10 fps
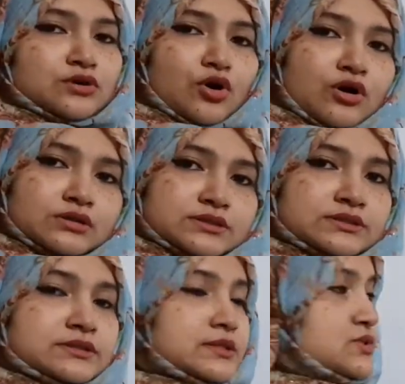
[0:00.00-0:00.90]
all
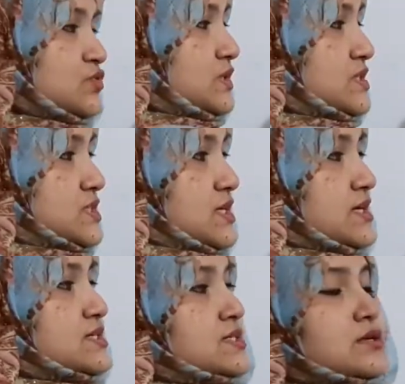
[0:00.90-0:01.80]
the three
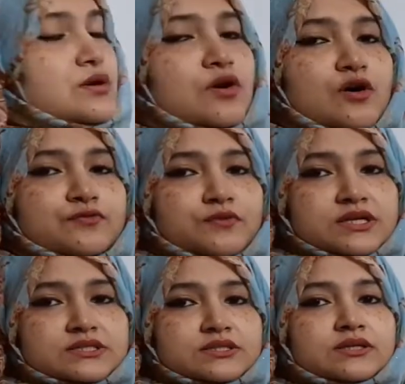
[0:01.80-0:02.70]
states of
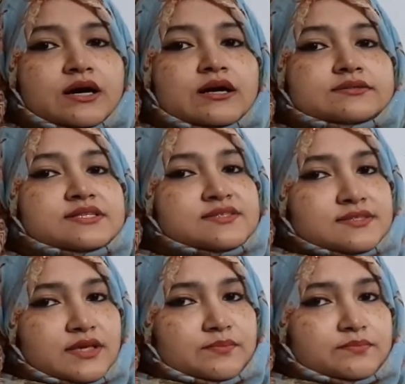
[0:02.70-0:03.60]
water are the
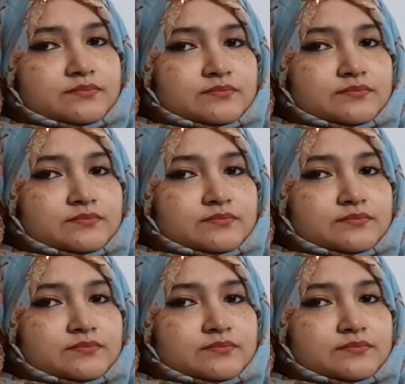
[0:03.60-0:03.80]
same.